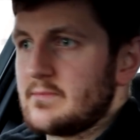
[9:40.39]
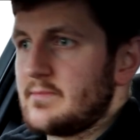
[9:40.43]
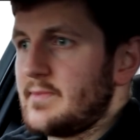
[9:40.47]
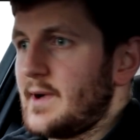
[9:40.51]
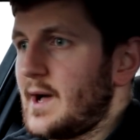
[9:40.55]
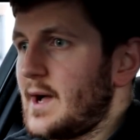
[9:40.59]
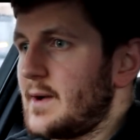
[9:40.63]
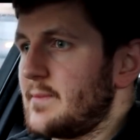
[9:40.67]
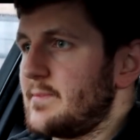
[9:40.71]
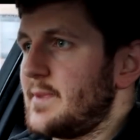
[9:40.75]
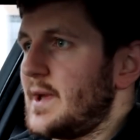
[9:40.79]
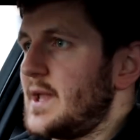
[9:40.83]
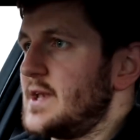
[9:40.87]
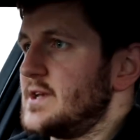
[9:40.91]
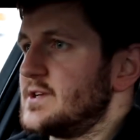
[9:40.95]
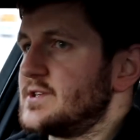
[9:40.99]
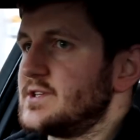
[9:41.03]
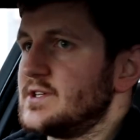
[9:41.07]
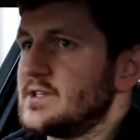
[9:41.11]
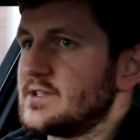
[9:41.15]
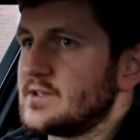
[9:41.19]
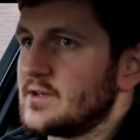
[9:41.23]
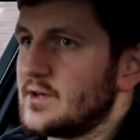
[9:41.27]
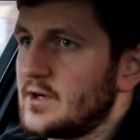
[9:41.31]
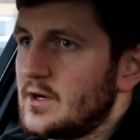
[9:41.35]
back
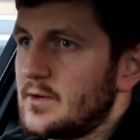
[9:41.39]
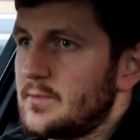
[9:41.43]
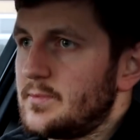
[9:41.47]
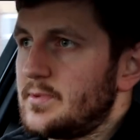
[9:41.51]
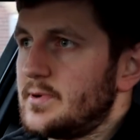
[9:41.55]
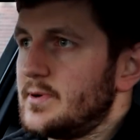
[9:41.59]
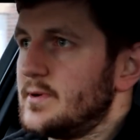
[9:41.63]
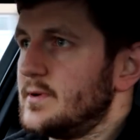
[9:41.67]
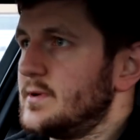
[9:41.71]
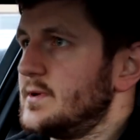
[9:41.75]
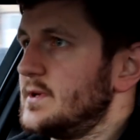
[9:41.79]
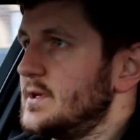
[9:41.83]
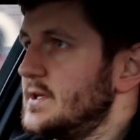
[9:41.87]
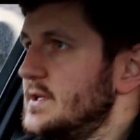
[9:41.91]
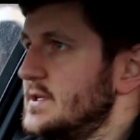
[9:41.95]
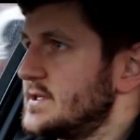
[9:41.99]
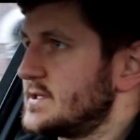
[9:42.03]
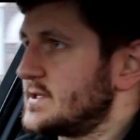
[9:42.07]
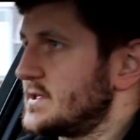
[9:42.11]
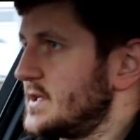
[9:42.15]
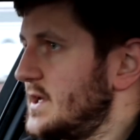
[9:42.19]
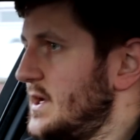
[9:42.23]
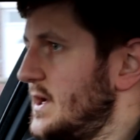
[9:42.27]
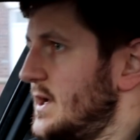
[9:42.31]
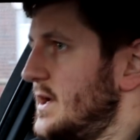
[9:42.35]
bench is up,
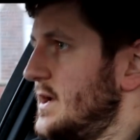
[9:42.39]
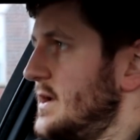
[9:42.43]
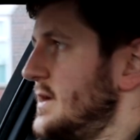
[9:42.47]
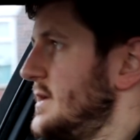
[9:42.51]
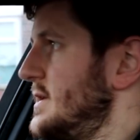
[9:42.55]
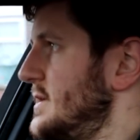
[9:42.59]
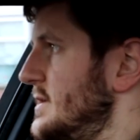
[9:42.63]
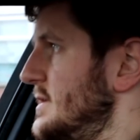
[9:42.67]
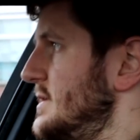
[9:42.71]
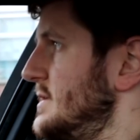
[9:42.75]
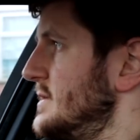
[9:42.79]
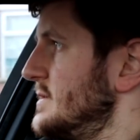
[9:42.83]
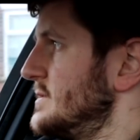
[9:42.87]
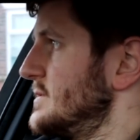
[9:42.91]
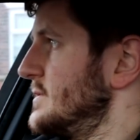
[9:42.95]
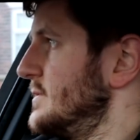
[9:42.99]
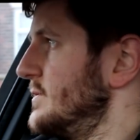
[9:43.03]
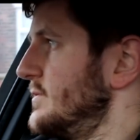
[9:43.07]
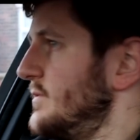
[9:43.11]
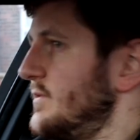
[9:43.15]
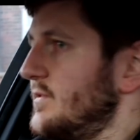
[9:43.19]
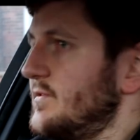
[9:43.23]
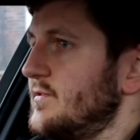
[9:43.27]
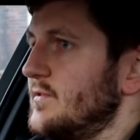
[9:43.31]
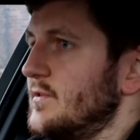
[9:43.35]
it's
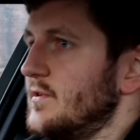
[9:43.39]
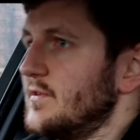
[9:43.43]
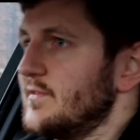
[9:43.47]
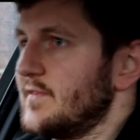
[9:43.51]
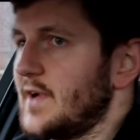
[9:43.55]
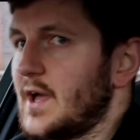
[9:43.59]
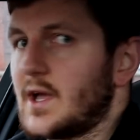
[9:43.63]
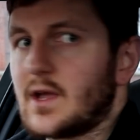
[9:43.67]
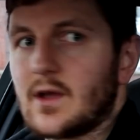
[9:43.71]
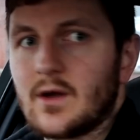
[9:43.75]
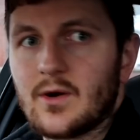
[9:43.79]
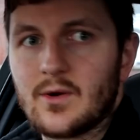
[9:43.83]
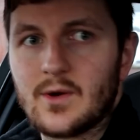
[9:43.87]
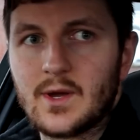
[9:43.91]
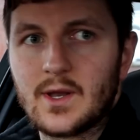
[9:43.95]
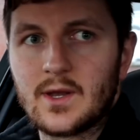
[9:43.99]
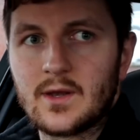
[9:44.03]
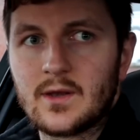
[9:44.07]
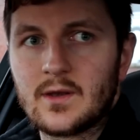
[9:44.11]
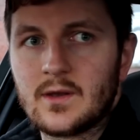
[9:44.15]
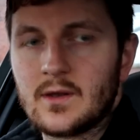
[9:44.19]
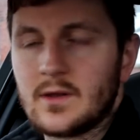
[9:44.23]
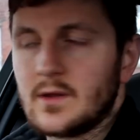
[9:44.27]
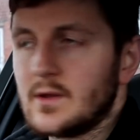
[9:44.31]
all just sort of echoing